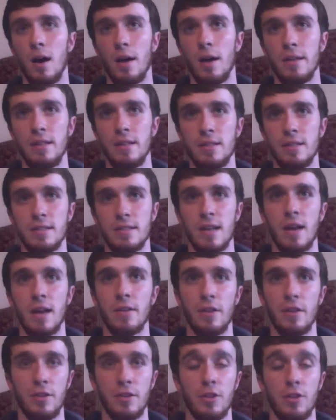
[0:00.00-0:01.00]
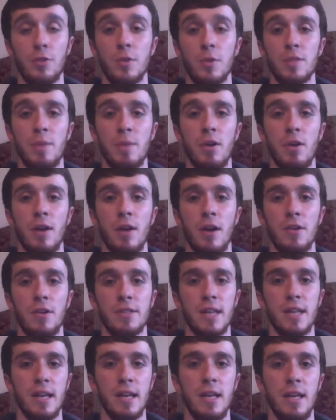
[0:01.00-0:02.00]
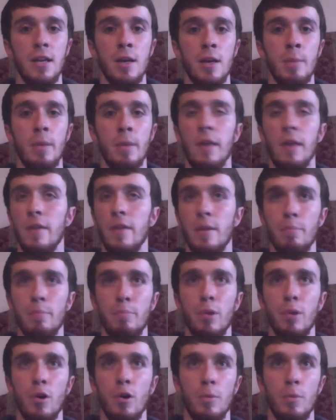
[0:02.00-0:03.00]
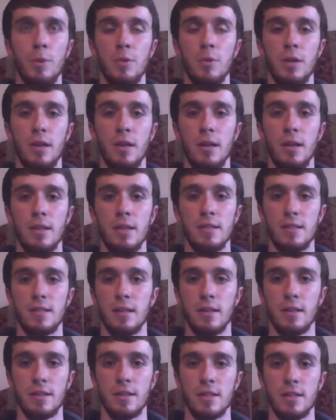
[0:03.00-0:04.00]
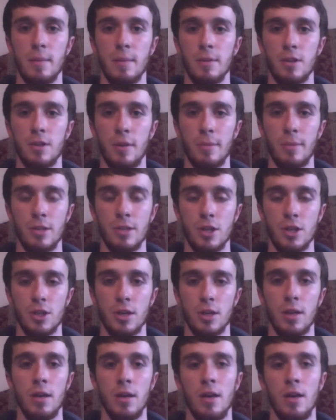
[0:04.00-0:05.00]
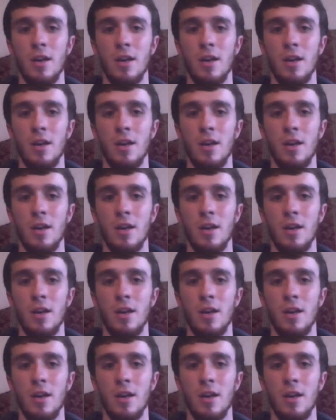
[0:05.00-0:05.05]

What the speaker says: He's got like the 3 spell counters on him, and then boom, you can instantly summon Dark Magician.